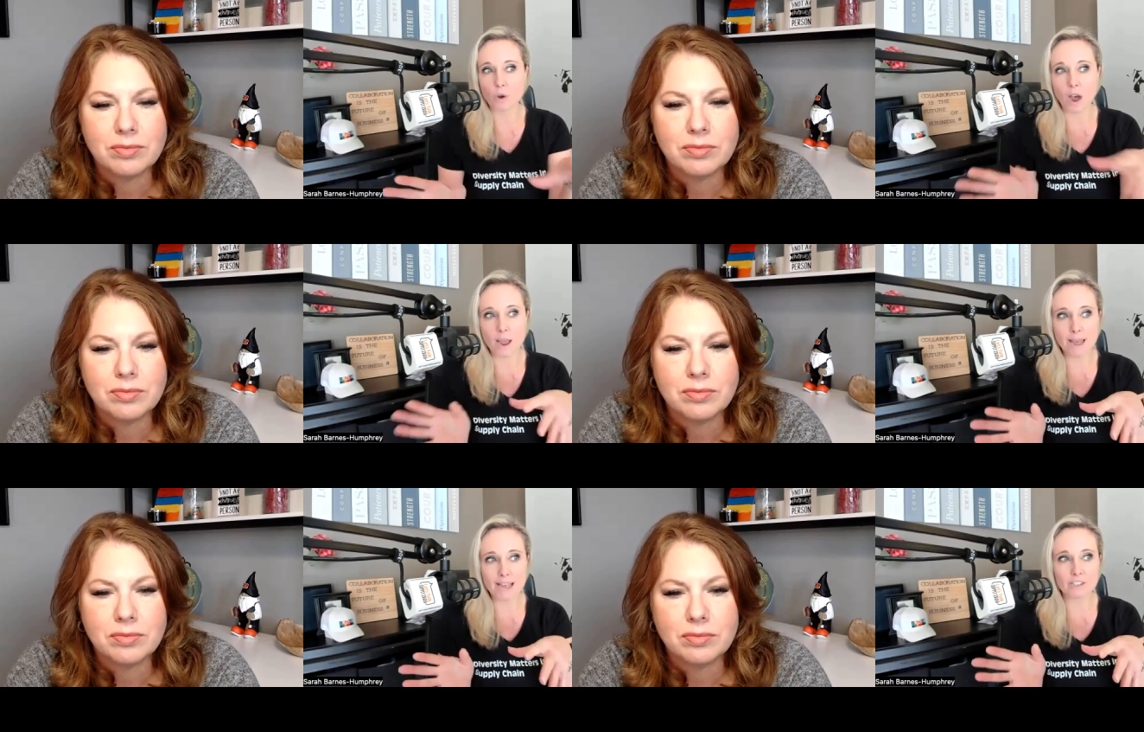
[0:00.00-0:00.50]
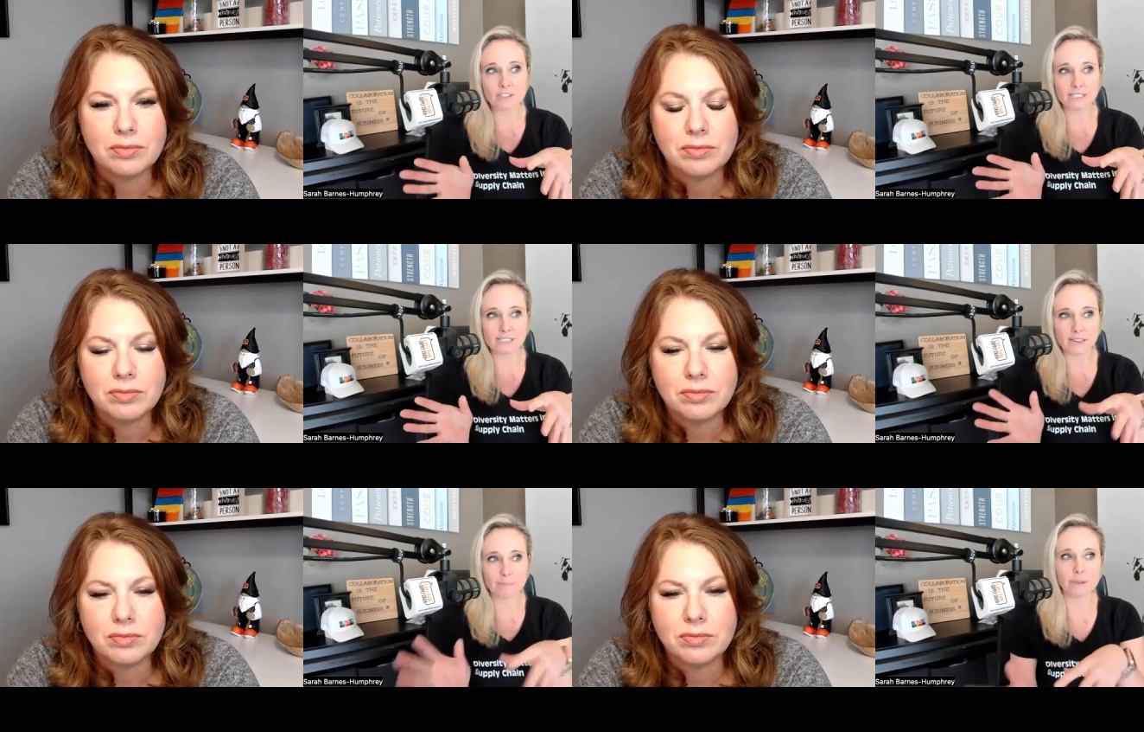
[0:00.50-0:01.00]
Speaker 1: So I'm
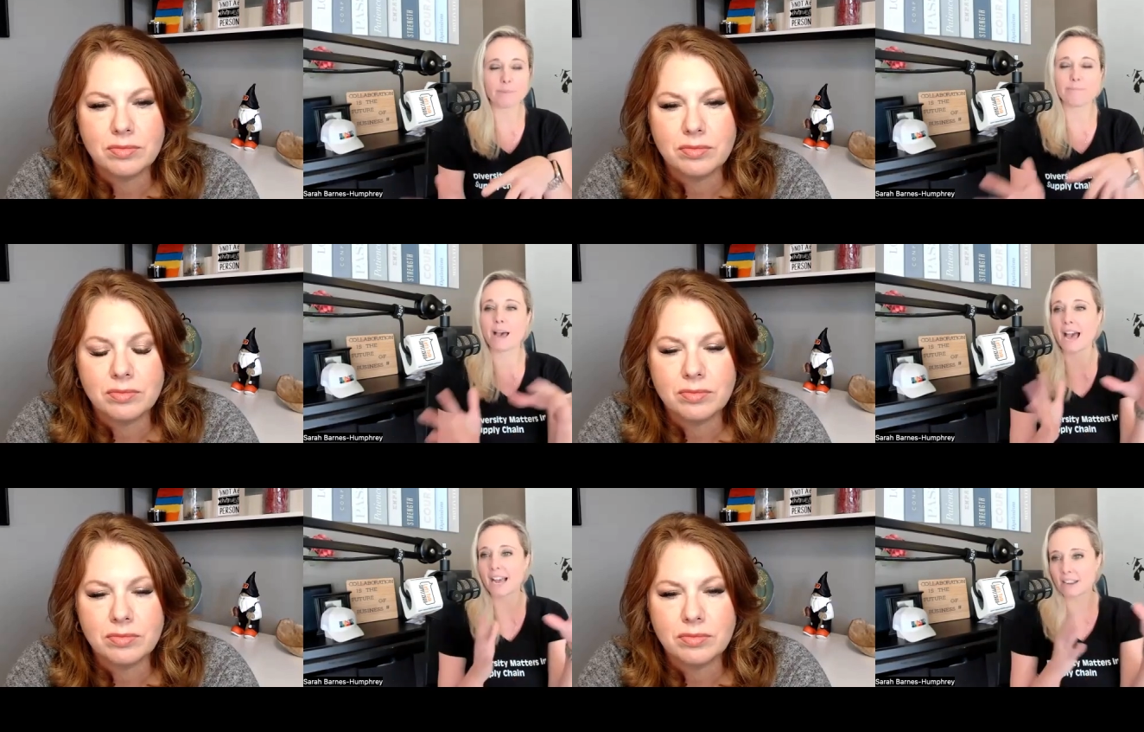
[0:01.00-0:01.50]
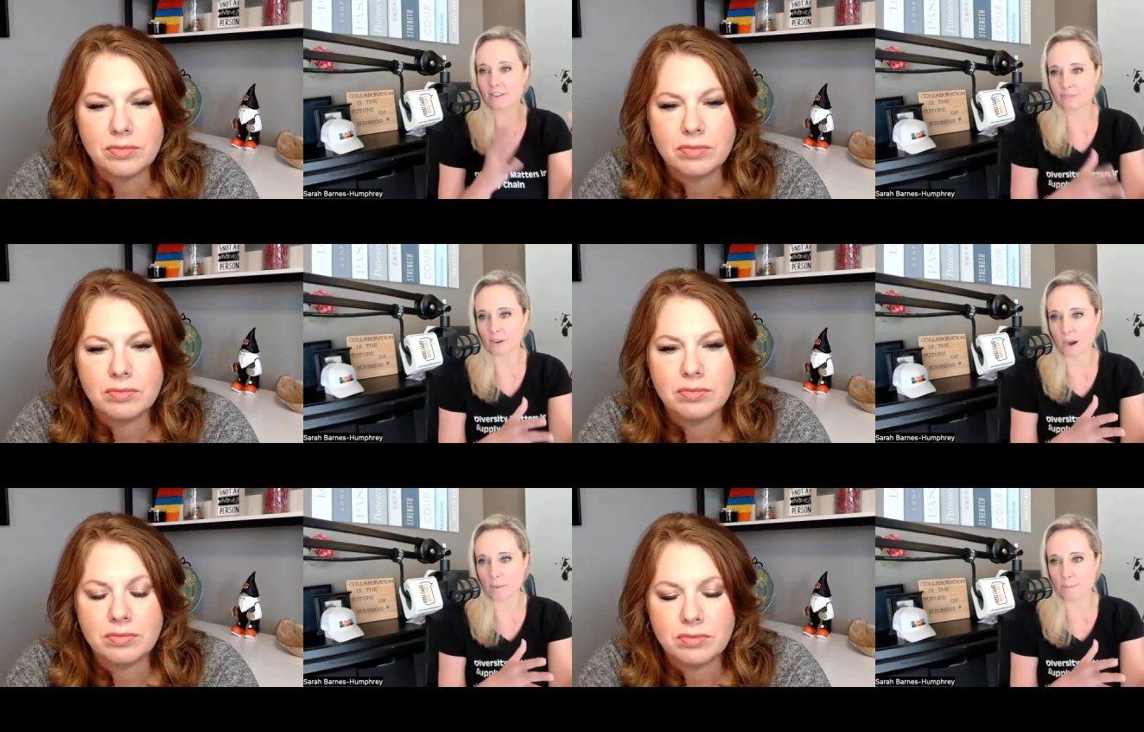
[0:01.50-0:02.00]
actually stepping back
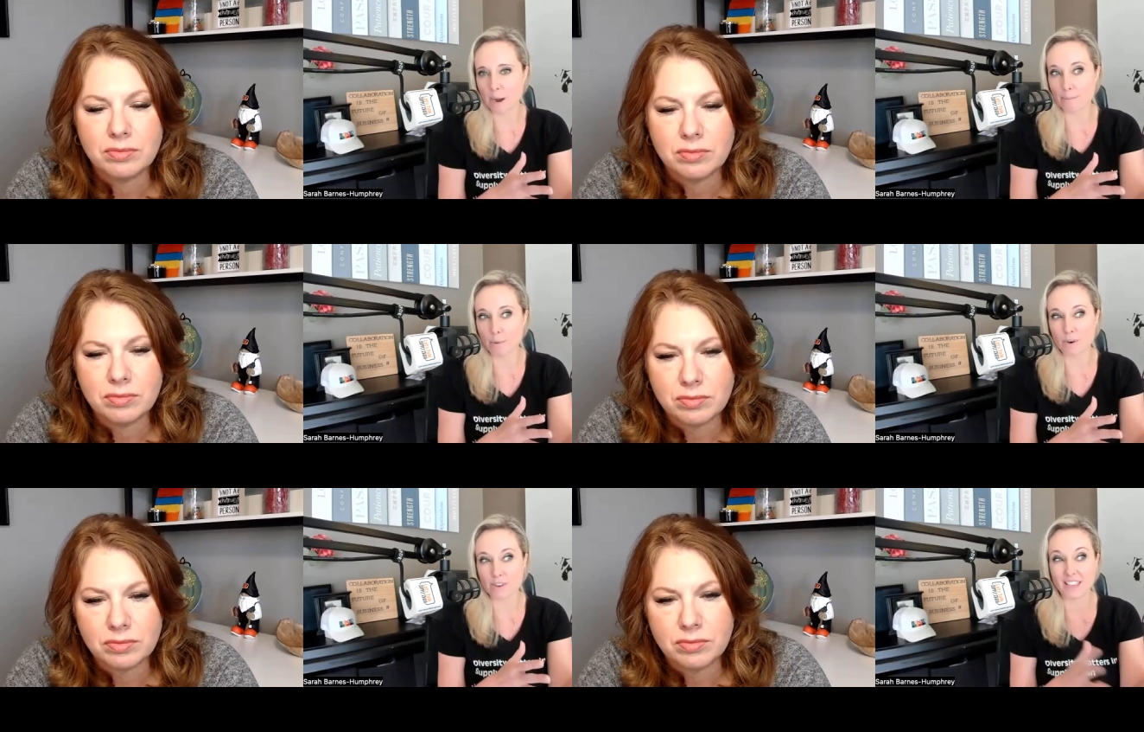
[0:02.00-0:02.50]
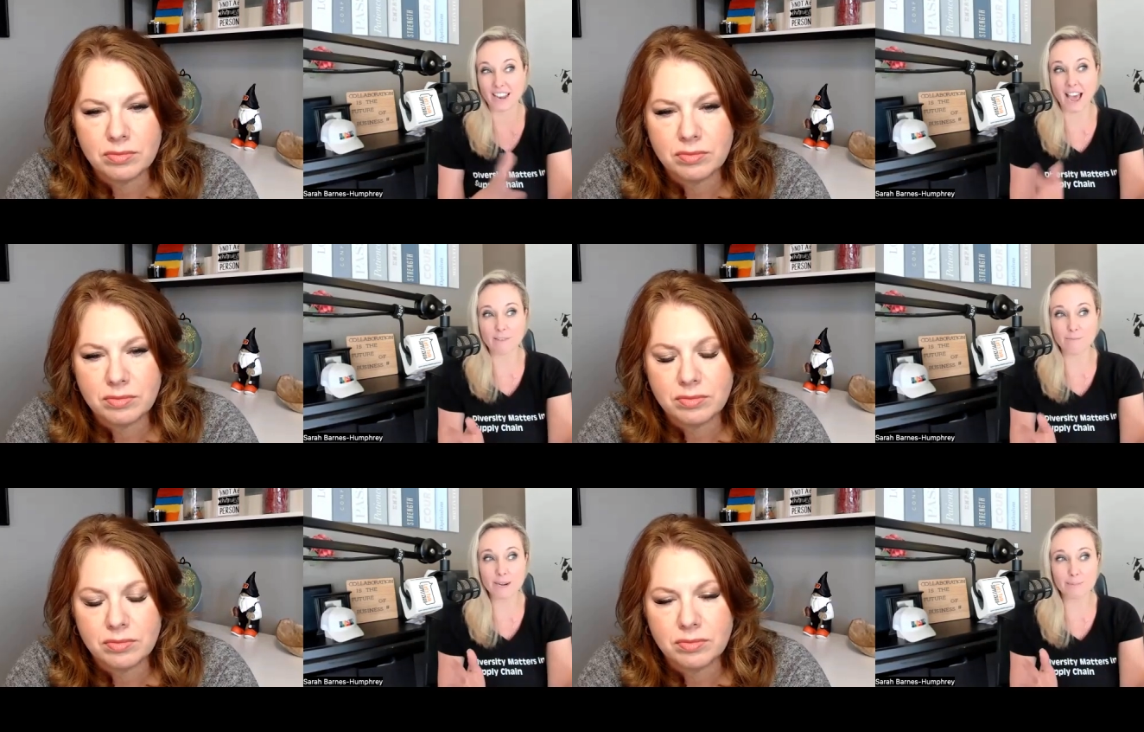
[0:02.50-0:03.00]
from a board that
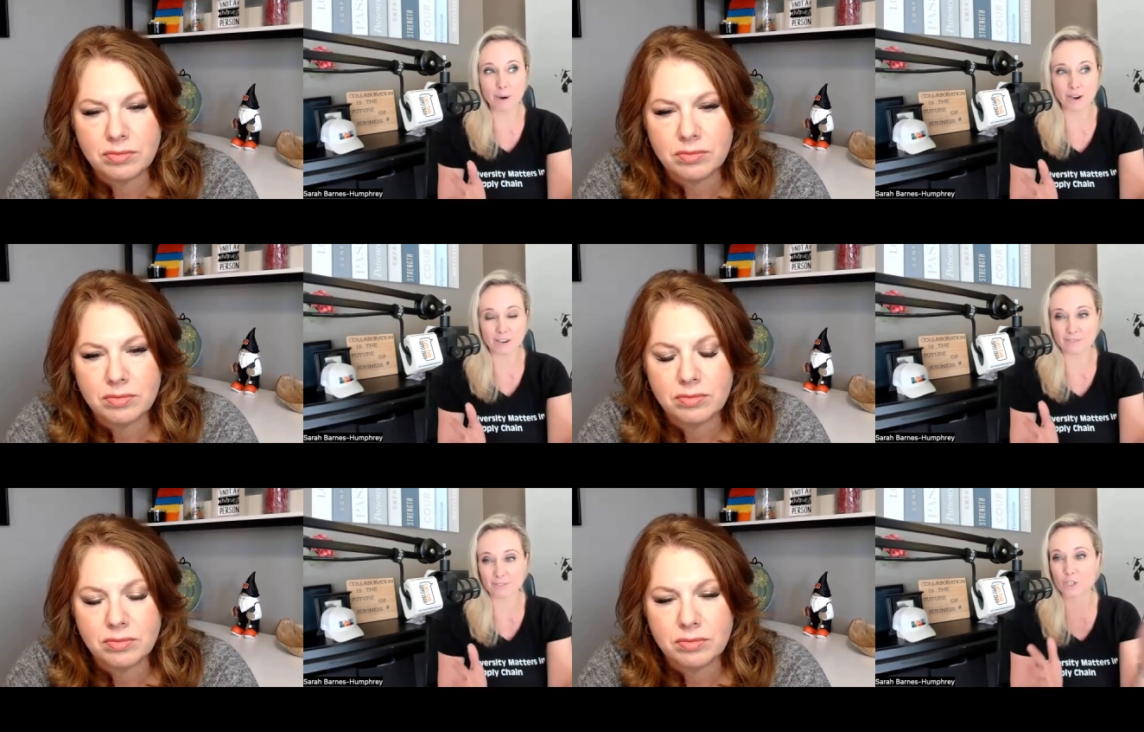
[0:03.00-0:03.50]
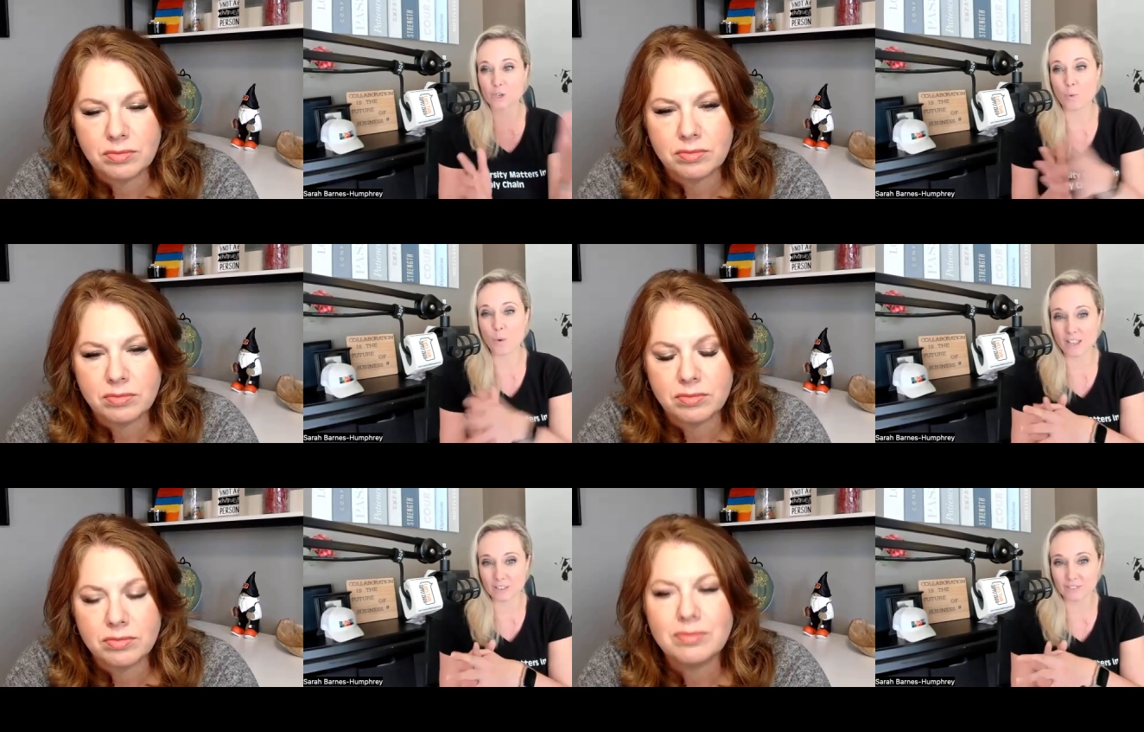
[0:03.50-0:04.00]
I've been a part of for
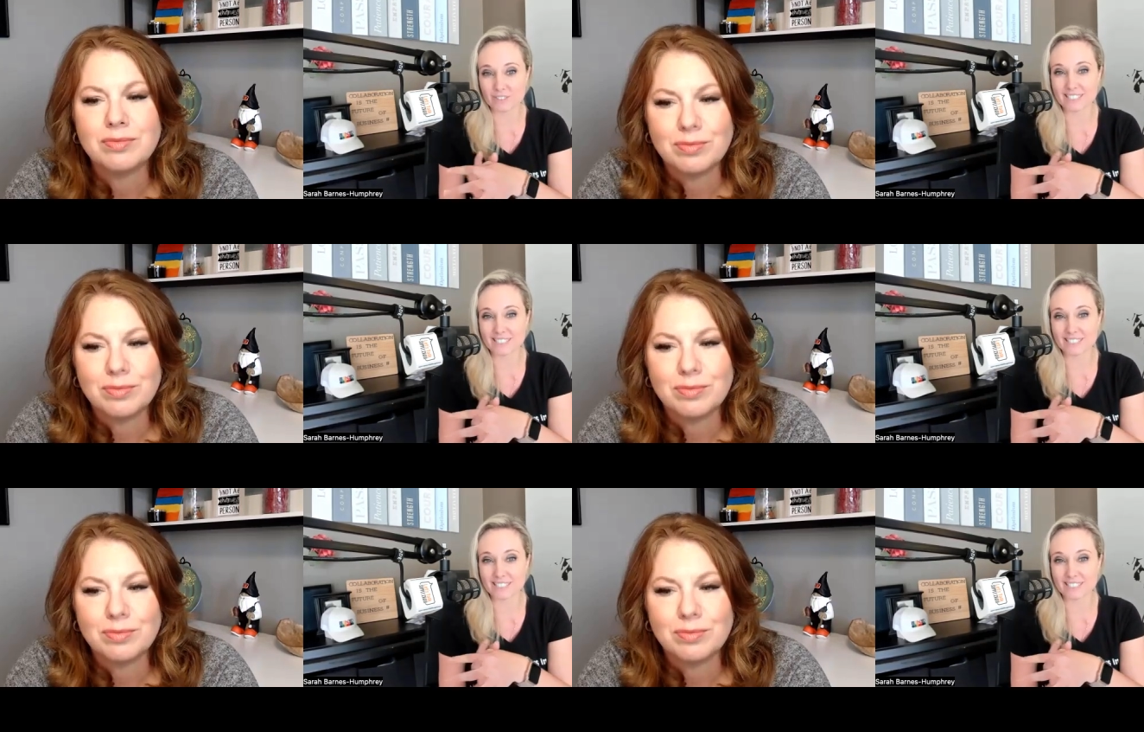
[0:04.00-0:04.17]
12